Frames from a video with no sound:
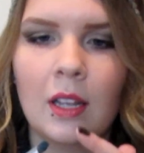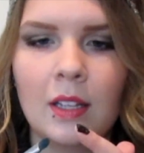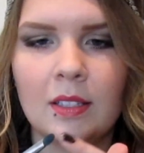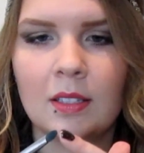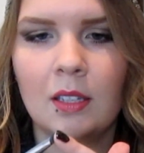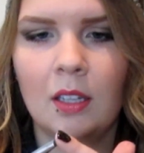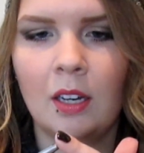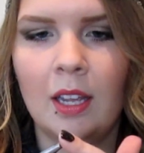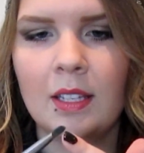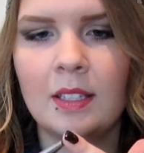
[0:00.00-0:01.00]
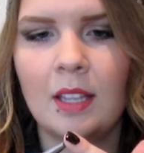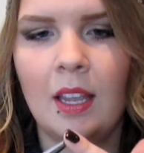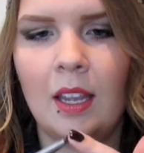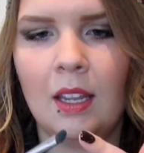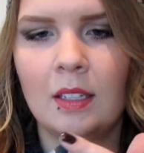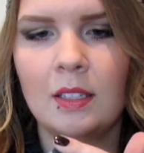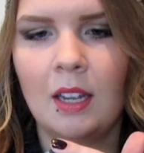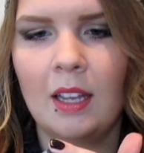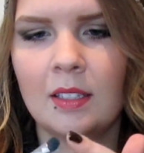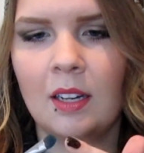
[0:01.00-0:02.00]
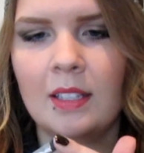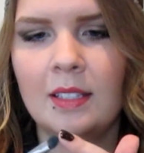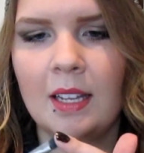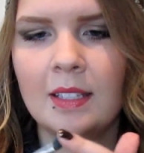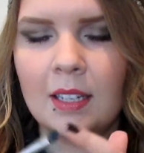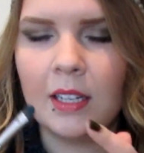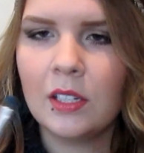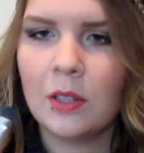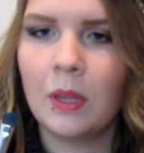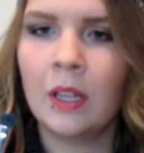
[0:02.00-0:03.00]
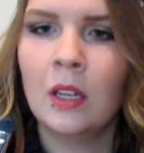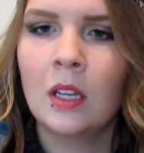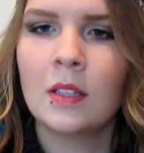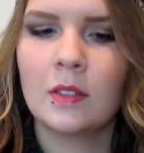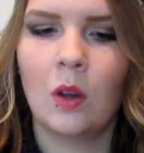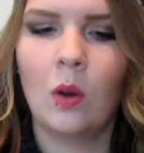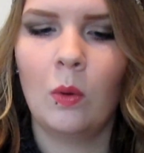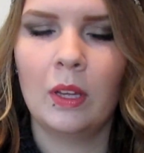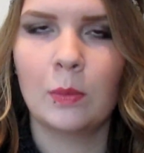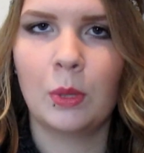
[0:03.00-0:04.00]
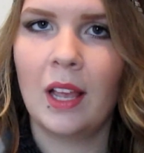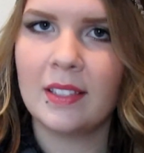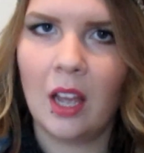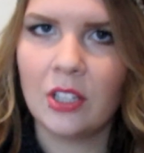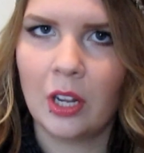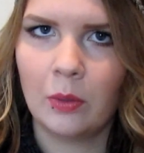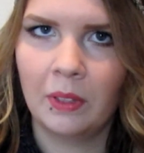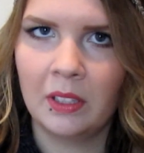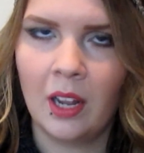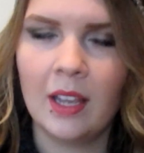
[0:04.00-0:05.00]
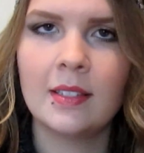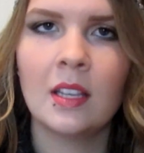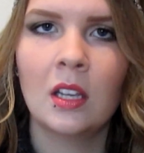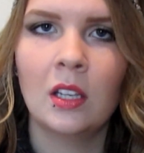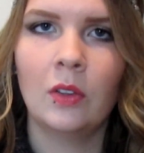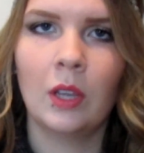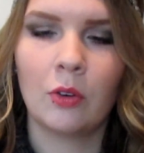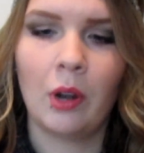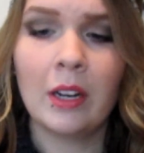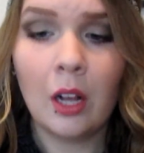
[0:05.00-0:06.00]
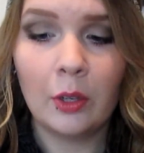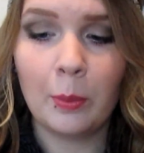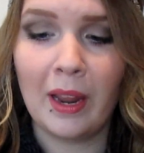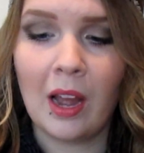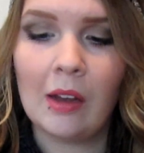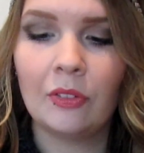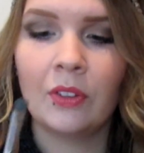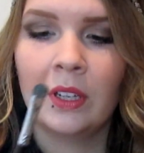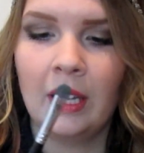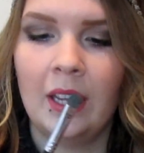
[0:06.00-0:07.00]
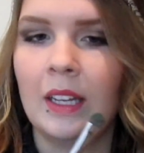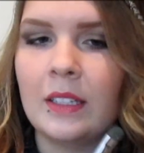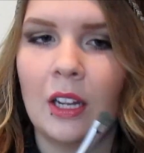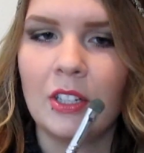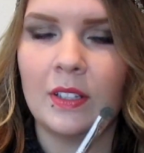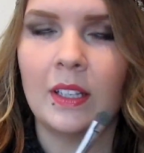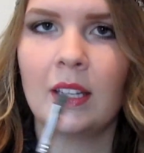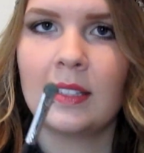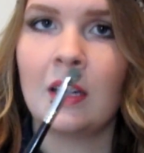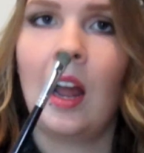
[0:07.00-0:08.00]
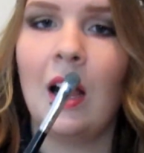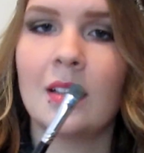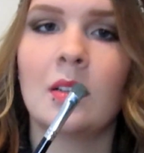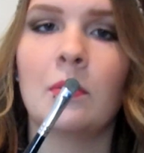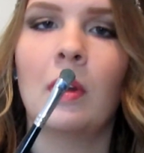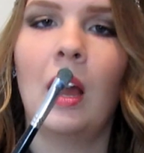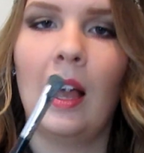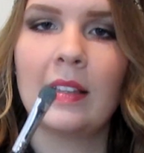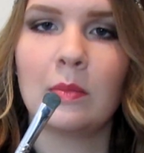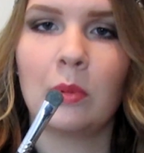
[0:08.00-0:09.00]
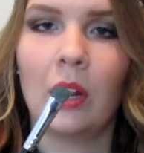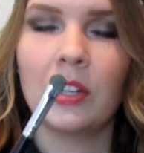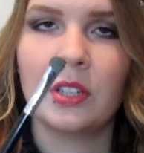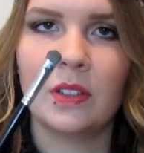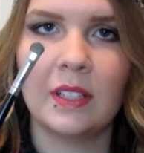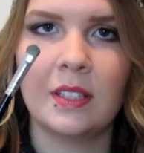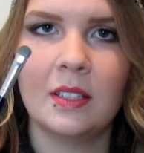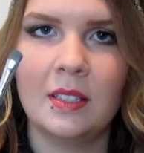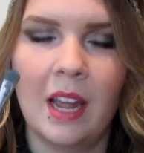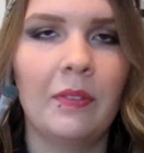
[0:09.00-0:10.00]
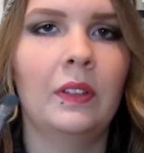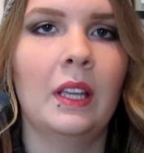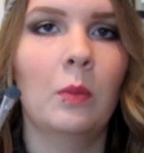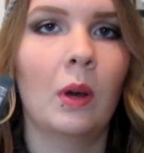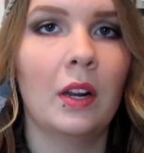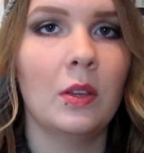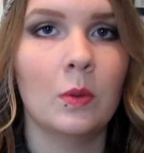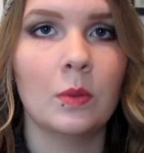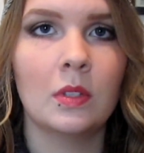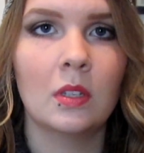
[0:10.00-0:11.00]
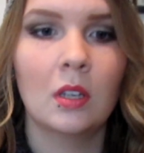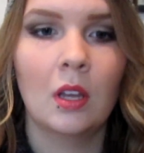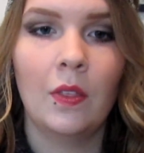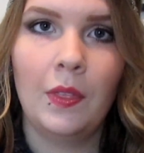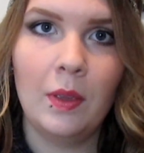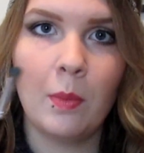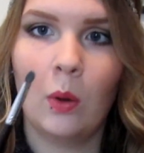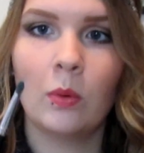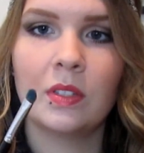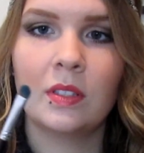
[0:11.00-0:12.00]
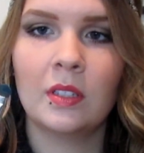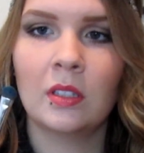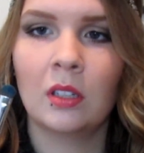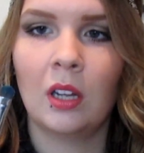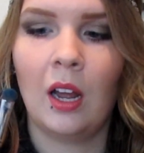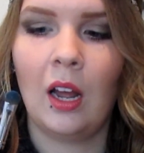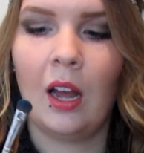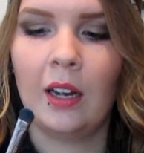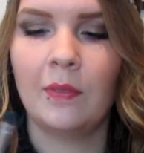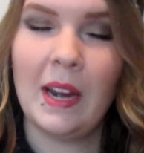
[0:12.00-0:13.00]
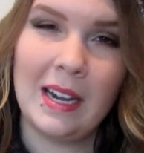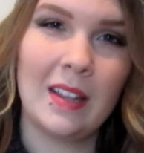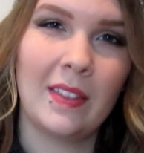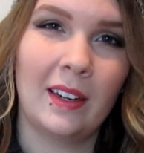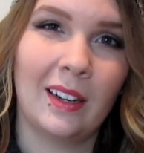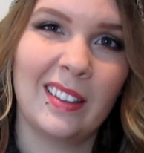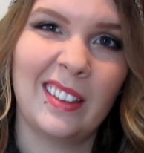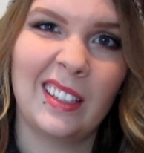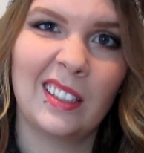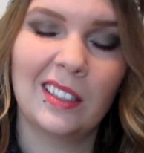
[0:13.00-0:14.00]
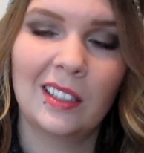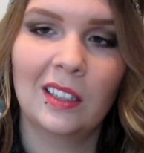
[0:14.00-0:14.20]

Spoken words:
It's nice and has a nice density to it, so it applies the eyeshadow really nice. You get great color payoff, and I just think it's an awesome brush. This is definitely what I use the most out of anything, I think.